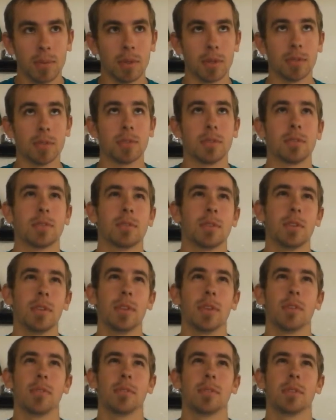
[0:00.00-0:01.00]
I'm trying to
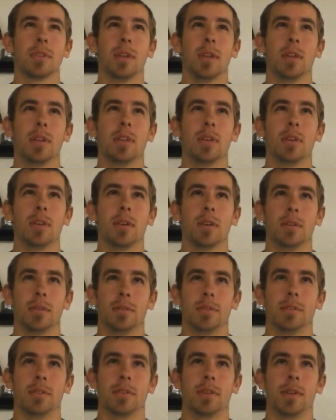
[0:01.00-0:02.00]
think if there was anything
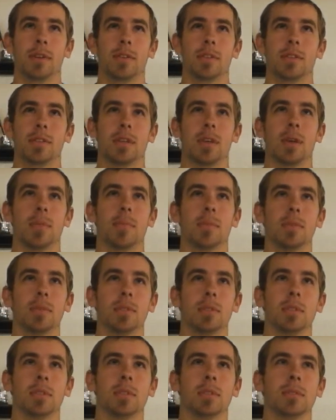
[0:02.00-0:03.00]
else that's
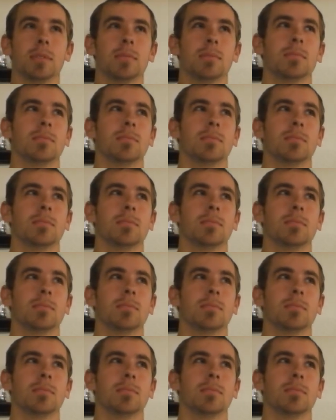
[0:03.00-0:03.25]
happened.